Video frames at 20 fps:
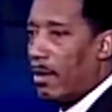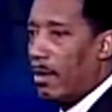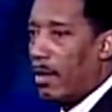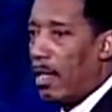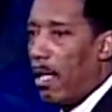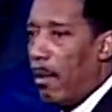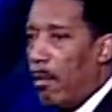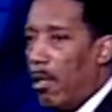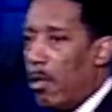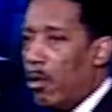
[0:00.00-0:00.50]

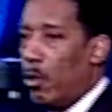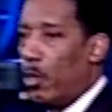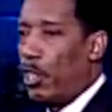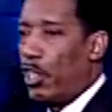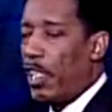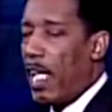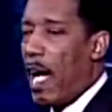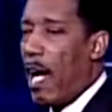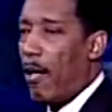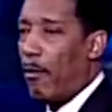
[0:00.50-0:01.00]
Come on,
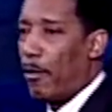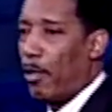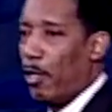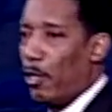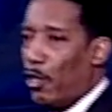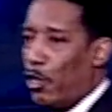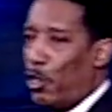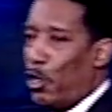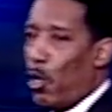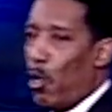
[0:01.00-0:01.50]
shout, the
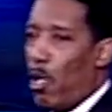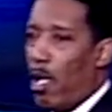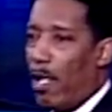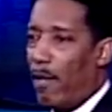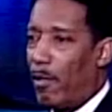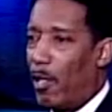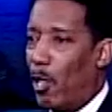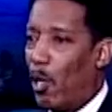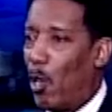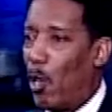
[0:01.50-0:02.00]
joy
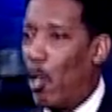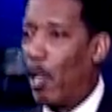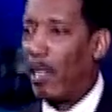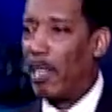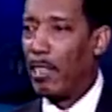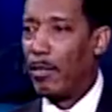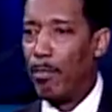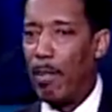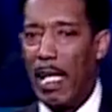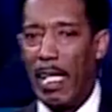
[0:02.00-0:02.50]
of the Lord
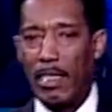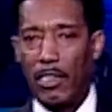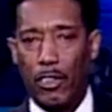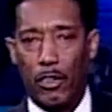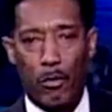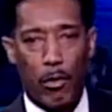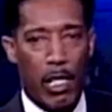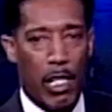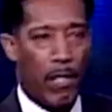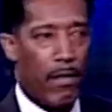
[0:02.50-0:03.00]
is my
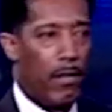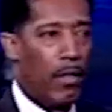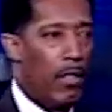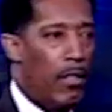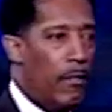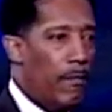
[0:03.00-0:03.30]
strength.